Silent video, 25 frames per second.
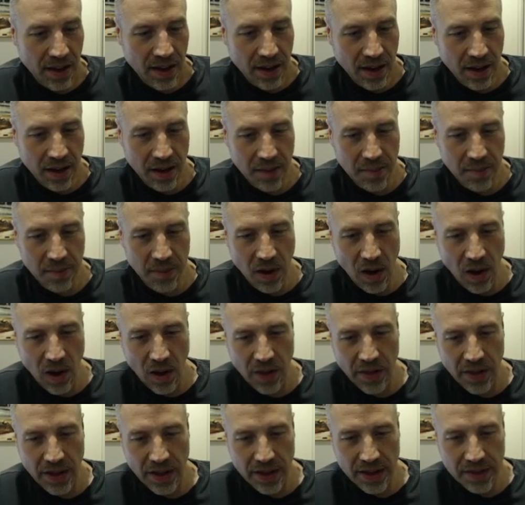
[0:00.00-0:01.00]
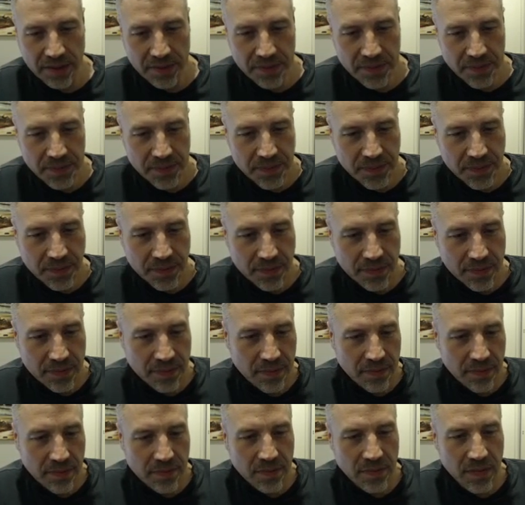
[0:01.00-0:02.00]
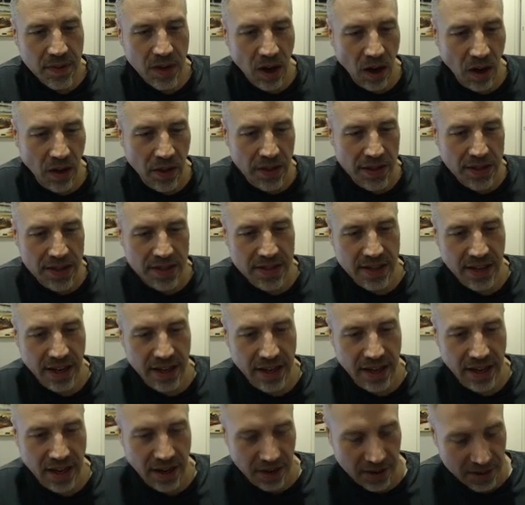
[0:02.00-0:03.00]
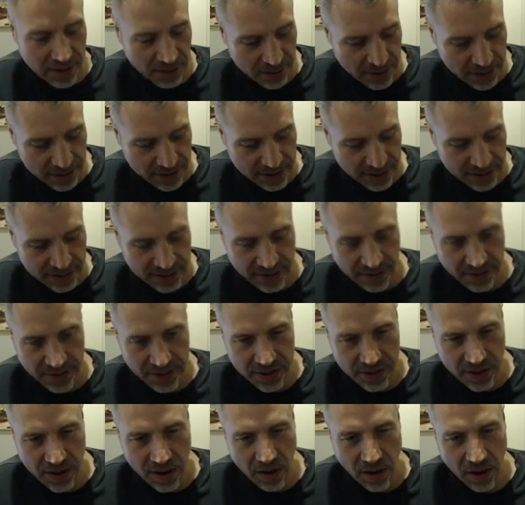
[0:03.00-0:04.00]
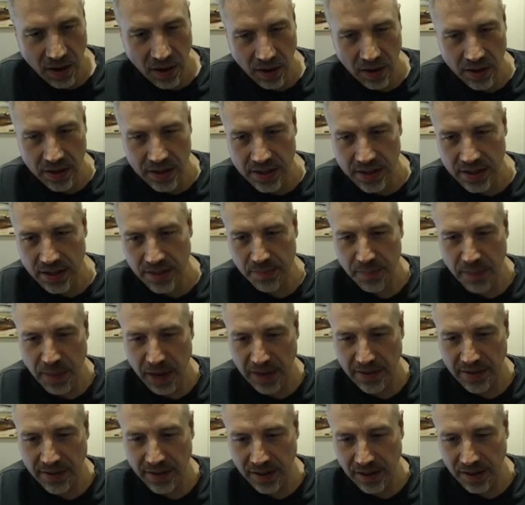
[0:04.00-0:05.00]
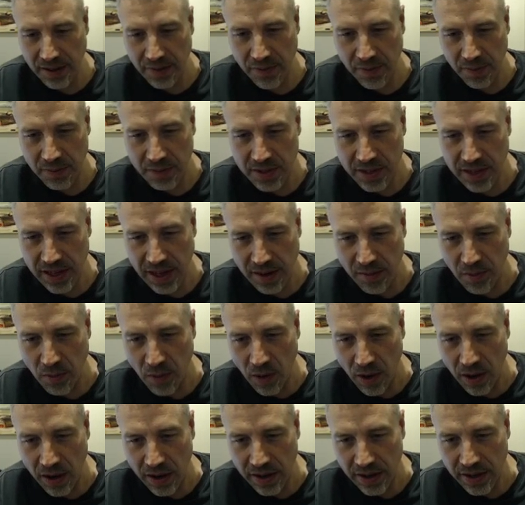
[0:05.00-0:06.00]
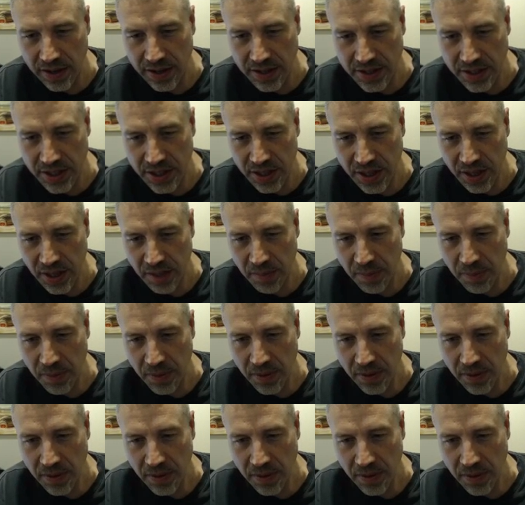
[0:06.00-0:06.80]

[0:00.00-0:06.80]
All the design characteristics of his car is basically from Slave One, his ship.